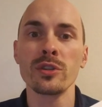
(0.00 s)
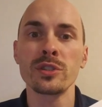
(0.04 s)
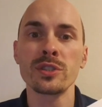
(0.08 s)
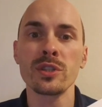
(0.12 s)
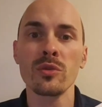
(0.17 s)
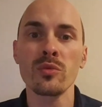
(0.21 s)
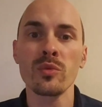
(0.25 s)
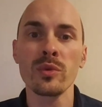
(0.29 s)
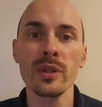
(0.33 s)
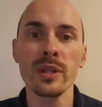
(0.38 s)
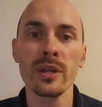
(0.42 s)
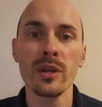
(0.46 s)

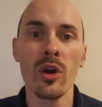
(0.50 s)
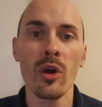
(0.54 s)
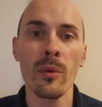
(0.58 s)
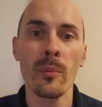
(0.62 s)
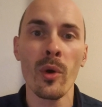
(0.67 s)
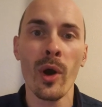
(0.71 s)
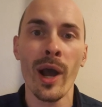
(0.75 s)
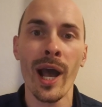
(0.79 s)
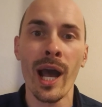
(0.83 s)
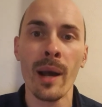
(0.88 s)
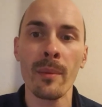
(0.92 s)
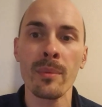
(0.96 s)
So really,
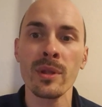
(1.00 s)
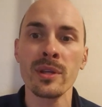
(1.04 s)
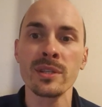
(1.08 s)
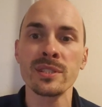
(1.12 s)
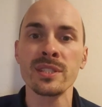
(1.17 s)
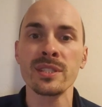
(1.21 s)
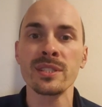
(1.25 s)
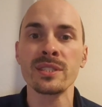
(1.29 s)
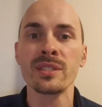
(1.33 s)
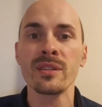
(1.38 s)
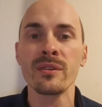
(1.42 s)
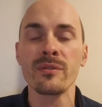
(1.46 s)
Homo
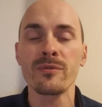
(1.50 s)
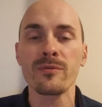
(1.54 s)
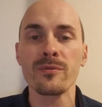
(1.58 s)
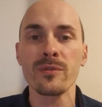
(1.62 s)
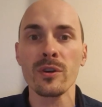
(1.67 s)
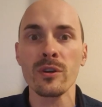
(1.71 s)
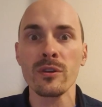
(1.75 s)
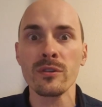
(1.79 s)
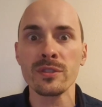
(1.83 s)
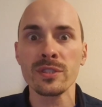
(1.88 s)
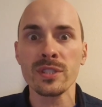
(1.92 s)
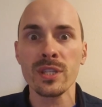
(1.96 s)
habilis is the
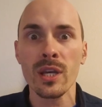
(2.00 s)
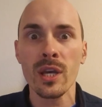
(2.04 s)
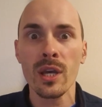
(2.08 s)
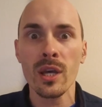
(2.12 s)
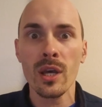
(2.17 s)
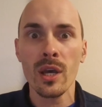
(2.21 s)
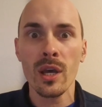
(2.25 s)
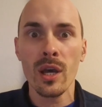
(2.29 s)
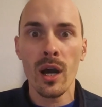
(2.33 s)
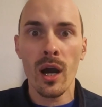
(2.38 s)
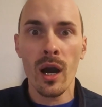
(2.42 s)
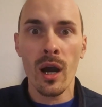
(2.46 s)
first
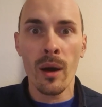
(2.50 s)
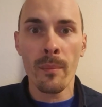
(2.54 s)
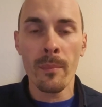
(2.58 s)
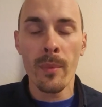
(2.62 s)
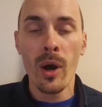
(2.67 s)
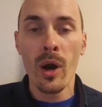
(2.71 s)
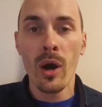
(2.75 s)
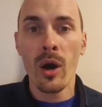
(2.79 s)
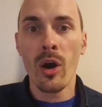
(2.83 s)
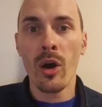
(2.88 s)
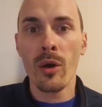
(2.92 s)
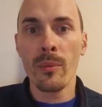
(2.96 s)

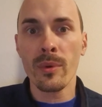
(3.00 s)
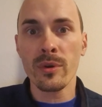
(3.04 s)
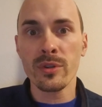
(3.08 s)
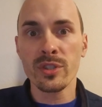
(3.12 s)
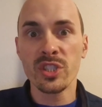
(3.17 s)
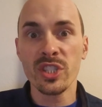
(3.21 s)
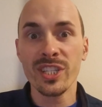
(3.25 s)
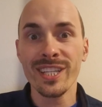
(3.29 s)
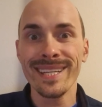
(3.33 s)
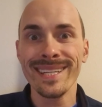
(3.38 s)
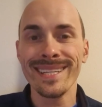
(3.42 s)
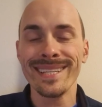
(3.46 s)
Homo
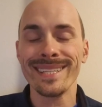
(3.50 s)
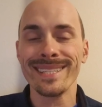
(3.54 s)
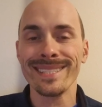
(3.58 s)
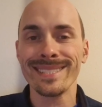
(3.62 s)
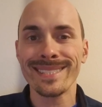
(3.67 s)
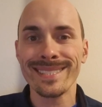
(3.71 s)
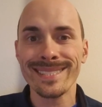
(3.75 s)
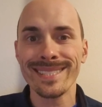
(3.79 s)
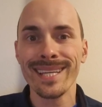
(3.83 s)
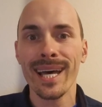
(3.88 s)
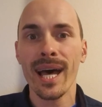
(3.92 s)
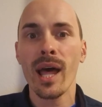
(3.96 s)

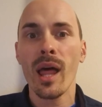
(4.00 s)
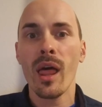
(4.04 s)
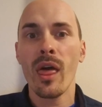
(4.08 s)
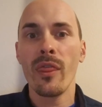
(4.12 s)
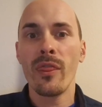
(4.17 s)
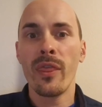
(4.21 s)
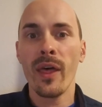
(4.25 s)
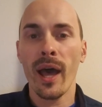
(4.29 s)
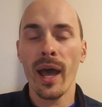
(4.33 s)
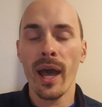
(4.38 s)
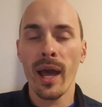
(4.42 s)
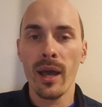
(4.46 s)
genus
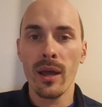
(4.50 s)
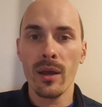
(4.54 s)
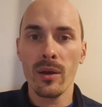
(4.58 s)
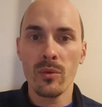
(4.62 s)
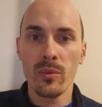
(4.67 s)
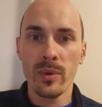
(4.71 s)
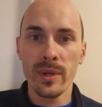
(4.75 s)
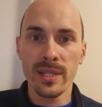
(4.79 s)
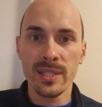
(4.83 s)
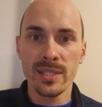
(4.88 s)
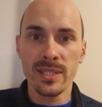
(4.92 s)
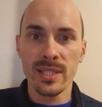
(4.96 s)
that
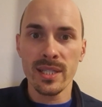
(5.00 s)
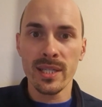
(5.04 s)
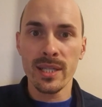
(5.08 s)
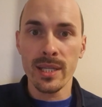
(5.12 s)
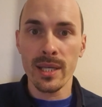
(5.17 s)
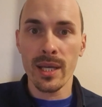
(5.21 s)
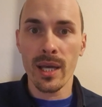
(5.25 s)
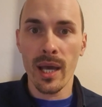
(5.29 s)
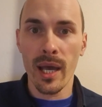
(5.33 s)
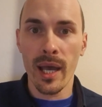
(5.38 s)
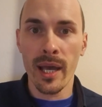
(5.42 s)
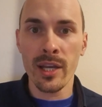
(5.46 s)
we
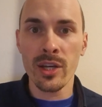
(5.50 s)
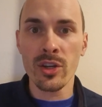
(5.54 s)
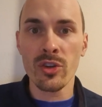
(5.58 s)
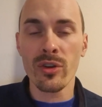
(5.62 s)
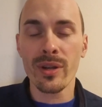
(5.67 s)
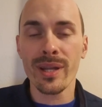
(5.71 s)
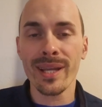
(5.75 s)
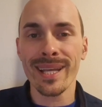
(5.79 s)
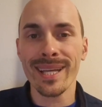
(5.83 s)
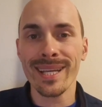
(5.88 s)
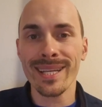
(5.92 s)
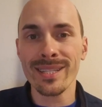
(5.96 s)
see
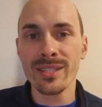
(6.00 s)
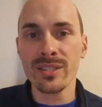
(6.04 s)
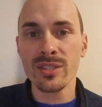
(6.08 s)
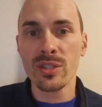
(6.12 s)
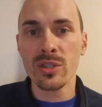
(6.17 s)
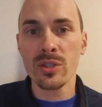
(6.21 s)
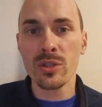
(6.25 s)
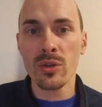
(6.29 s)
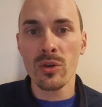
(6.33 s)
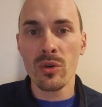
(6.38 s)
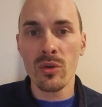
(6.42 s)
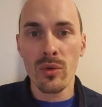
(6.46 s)
entering
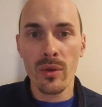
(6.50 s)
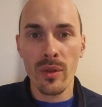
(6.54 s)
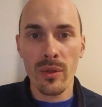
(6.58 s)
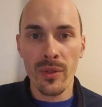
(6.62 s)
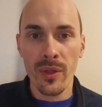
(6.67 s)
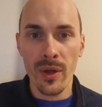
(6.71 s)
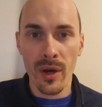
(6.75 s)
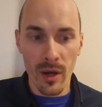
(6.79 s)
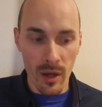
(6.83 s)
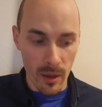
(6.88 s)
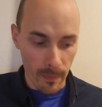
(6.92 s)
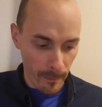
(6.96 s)
into
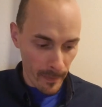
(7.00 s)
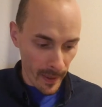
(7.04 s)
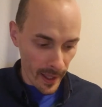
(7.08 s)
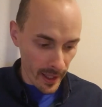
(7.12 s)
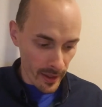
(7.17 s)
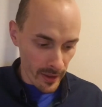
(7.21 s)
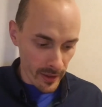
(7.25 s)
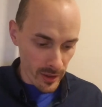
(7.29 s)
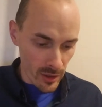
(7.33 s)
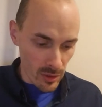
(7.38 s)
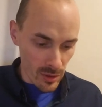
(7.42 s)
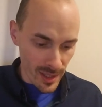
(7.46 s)
the
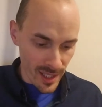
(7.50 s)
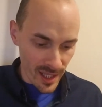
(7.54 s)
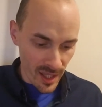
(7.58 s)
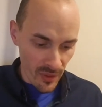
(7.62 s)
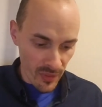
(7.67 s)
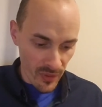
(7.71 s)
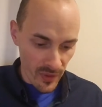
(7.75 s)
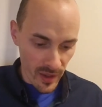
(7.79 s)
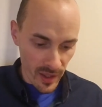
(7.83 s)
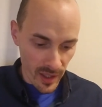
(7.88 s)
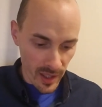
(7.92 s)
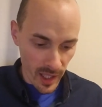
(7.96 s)

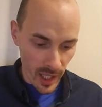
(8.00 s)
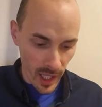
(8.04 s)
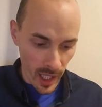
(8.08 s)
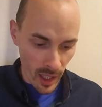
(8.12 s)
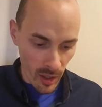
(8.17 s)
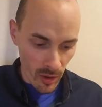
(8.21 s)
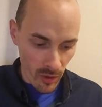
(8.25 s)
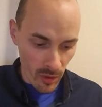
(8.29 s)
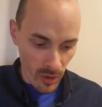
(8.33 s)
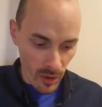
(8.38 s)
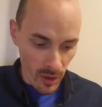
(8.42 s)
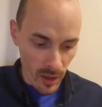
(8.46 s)
Paleolithic
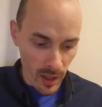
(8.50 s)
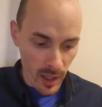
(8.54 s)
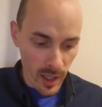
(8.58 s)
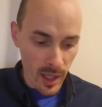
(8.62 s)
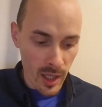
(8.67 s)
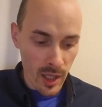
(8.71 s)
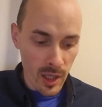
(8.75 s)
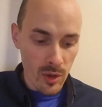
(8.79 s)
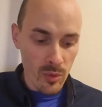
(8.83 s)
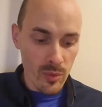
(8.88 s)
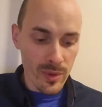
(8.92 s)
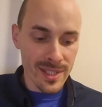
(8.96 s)
era.
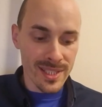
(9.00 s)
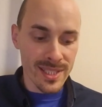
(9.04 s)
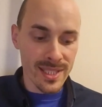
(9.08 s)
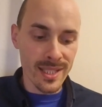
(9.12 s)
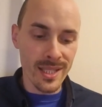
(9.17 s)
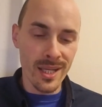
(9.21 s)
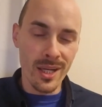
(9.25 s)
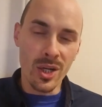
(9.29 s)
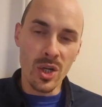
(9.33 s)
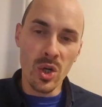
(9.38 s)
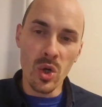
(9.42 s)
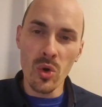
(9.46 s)
We
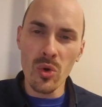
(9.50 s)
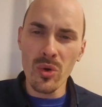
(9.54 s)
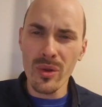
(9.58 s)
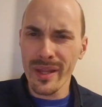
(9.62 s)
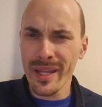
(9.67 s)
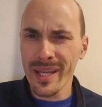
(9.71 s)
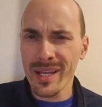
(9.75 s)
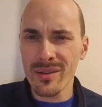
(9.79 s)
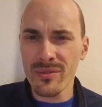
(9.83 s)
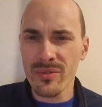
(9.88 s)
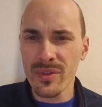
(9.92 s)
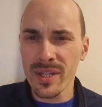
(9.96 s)
see a
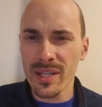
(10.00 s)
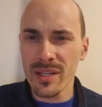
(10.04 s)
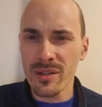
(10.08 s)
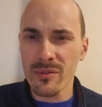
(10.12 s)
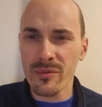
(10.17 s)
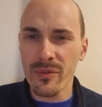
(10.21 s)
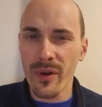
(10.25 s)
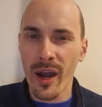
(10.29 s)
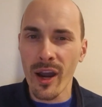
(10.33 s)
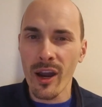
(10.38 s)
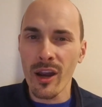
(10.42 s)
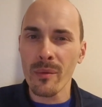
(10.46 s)
cooling of the
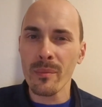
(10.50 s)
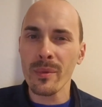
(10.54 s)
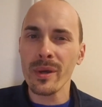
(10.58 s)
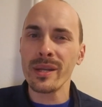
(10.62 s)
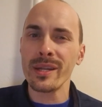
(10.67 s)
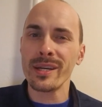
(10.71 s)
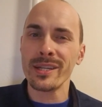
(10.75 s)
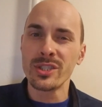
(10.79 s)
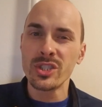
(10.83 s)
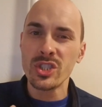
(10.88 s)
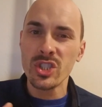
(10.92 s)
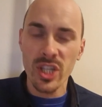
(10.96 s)

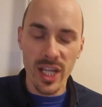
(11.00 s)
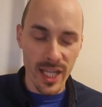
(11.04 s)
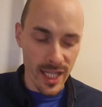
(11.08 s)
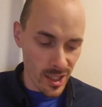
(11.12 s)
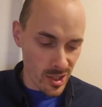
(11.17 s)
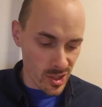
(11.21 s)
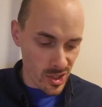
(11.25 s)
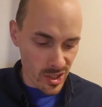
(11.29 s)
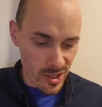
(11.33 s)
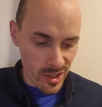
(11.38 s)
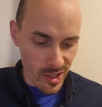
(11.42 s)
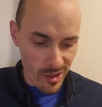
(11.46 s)
environment, a
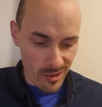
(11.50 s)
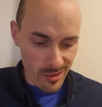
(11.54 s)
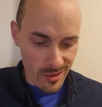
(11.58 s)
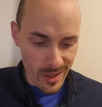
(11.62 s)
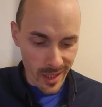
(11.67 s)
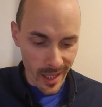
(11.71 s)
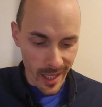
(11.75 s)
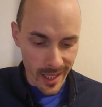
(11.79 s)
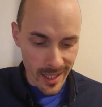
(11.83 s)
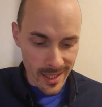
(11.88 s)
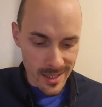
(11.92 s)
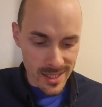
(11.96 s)
change in their
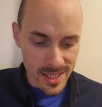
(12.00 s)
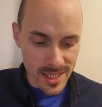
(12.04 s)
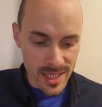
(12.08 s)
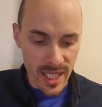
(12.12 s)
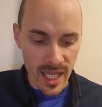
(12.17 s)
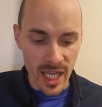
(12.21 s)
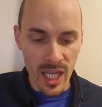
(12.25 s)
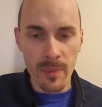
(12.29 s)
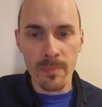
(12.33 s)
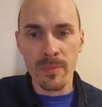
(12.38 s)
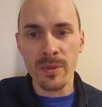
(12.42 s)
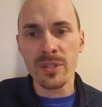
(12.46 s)

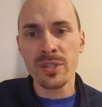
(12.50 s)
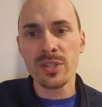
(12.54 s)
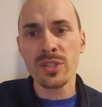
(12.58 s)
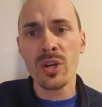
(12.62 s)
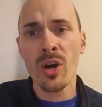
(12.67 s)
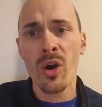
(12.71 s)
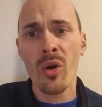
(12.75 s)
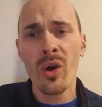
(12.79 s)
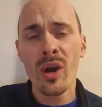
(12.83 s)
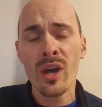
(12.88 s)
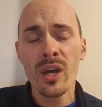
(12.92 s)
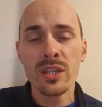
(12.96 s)
landscape, and
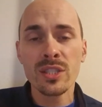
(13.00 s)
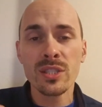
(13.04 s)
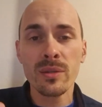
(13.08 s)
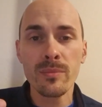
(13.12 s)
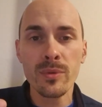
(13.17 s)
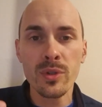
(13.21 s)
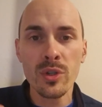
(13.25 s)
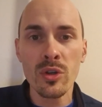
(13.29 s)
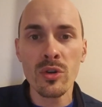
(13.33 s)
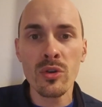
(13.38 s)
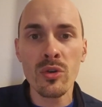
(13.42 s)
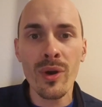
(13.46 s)
so
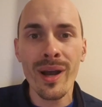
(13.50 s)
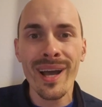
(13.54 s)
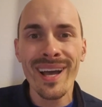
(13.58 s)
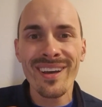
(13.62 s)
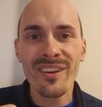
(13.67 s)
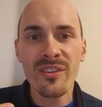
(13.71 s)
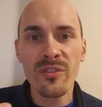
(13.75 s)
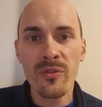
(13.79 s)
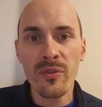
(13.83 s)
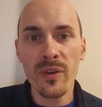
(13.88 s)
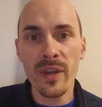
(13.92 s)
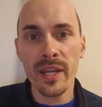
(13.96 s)
some new
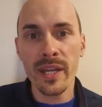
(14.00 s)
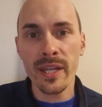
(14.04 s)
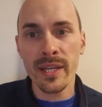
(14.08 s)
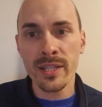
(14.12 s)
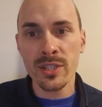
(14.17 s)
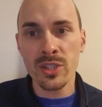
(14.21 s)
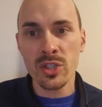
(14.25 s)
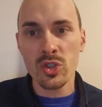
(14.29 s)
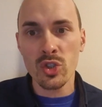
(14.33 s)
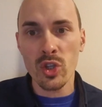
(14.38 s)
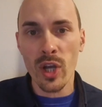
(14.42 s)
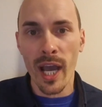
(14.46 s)

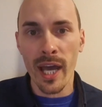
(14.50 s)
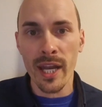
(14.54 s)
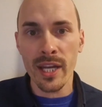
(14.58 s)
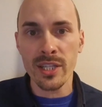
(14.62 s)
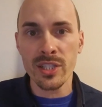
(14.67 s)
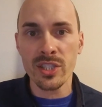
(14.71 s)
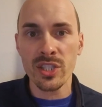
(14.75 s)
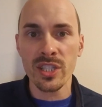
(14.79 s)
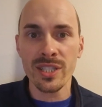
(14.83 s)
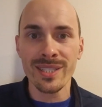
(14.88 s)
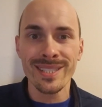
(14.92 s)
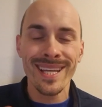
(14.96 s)
feeding
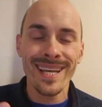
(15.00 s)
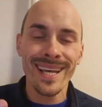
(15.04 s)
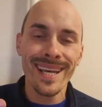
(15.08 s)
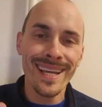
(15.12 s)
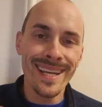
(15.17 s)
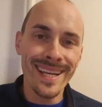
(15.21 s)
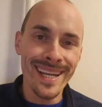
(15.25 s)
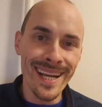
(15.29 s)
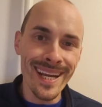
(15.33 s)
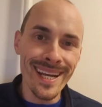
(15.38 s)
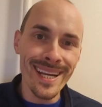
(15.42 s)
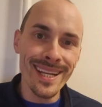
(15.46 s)
strategies
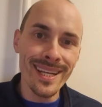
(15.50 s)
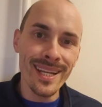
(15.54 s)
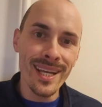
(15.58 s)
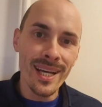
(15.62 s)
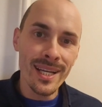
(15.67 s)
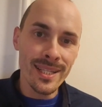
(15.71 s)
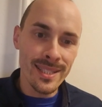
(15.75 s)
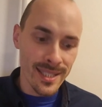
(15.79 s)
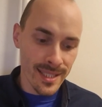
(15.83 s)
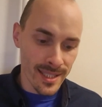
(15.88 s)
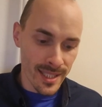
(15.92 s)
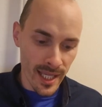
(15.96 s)

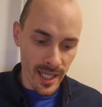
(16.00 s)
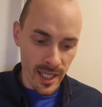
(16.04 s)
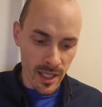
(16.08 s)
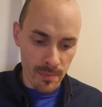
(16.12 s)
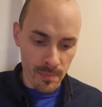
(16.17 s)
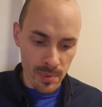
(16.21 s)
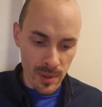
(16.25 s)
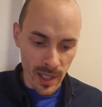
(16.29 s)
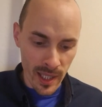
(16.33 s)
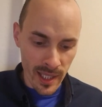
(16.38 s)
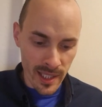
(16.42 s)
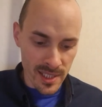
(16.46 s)
needed to
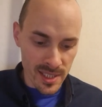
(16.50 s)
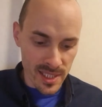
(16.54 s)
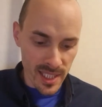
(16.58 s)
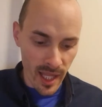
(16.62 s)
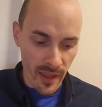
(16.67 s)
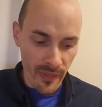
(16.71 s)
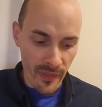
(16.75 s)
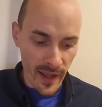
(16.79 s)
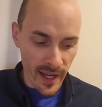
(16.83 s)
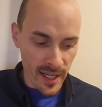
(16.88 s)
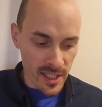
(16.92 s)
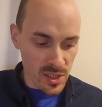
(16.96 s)
take place,
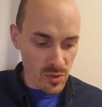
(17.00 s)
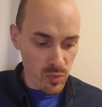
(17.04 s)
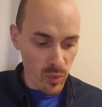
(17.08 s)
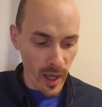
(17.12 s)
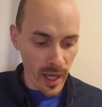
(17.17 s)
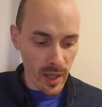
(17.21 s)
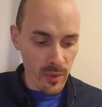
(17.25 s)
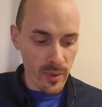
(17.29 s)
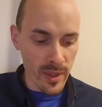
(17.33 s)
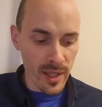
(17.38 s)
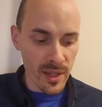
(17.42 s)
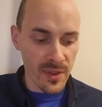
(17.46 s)
and that's
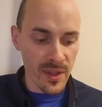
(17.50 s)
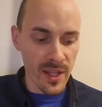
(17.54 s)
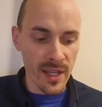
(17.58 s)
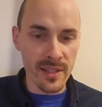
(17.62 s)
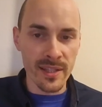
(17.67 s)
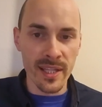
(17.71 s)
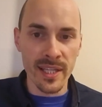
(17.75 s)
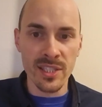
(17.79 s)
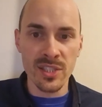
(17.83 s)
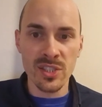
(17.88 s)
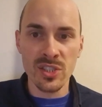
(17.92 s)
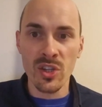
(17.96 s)
why we
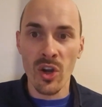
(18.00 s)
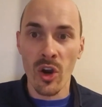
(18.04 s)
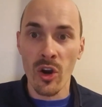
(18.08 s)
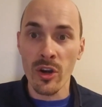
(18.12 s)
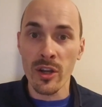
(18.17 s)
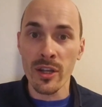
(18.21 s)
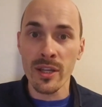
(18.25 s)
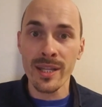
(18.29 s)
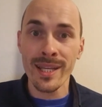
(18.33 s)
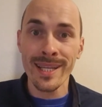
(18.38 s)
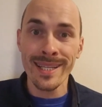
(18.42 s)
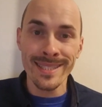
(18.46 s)
think they
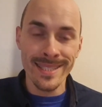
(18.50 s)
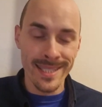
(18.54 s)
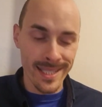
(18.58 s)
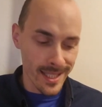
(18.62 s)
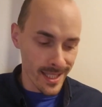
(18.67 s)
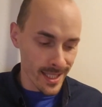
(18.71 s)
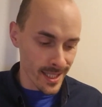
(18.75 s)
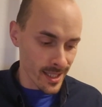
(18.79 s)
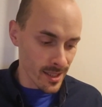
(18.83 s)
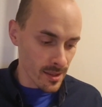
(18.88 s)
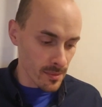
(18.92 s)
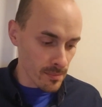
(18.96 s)
started
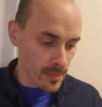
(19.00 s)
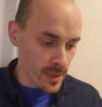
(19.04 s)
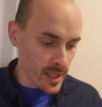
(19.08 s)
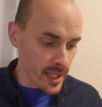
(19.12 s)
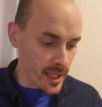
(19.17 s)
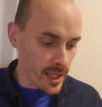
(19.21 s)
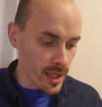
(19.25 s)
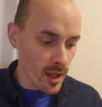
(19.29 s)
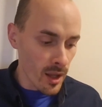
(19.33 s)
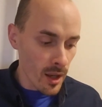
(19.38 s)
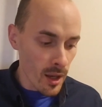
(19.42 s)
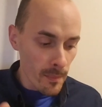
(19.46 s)
to eat
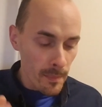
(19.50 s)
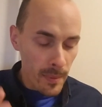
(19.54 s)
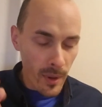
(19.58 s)
meat.